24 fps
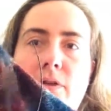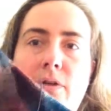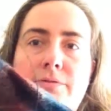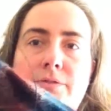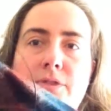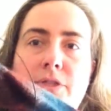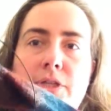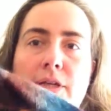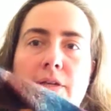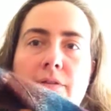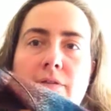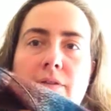
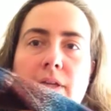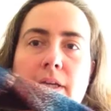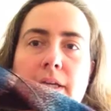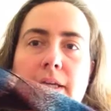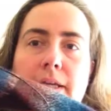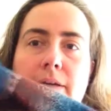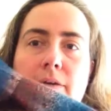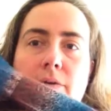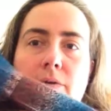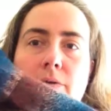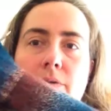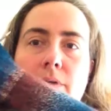turned the
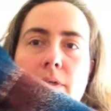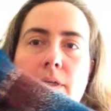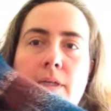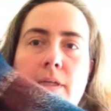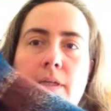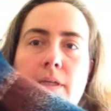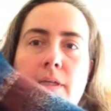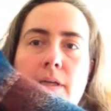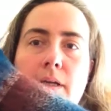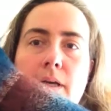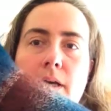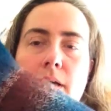heel
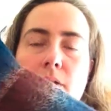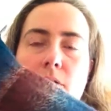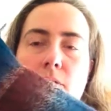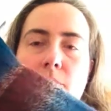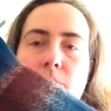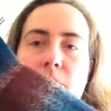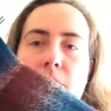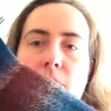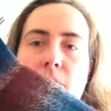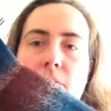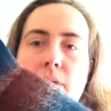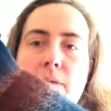and I'm
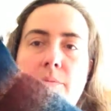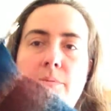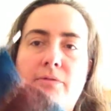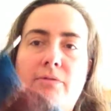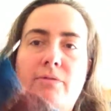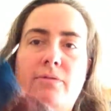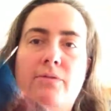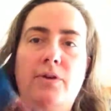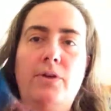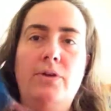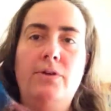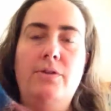going up the
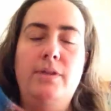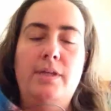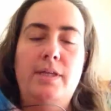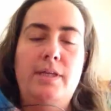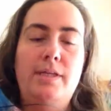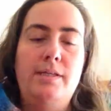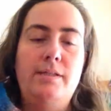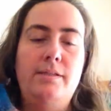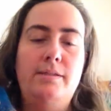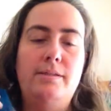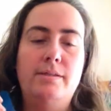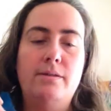foot.
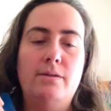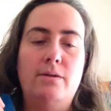This